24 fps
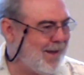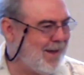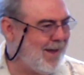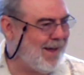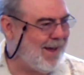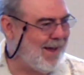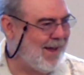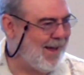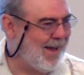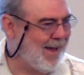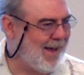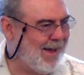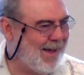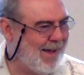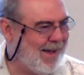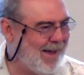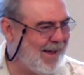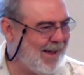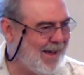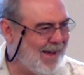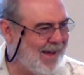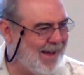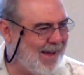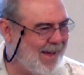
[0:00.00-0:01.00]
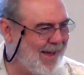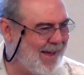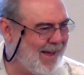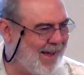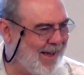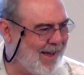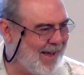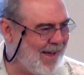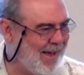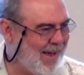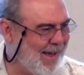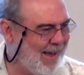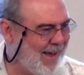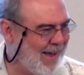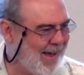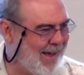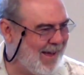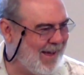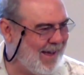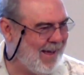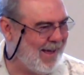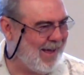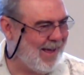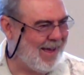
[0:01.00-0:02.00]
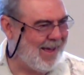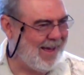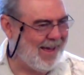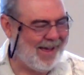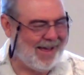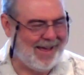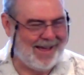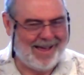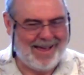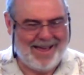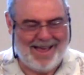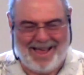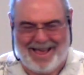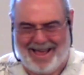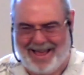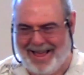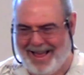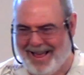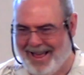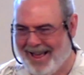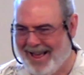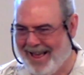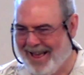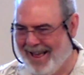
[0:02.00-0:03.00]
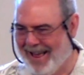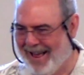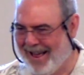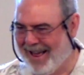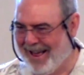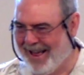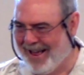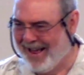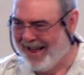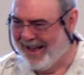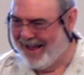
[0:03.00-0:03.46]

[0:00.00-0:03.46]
(silence)